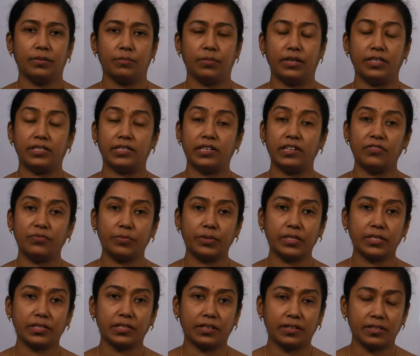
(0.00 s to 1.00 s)
Myself
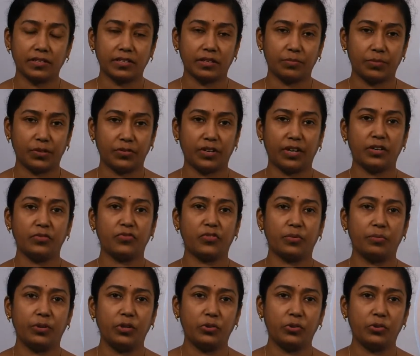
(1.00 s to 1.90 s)
Mrs. Hansa Pawar from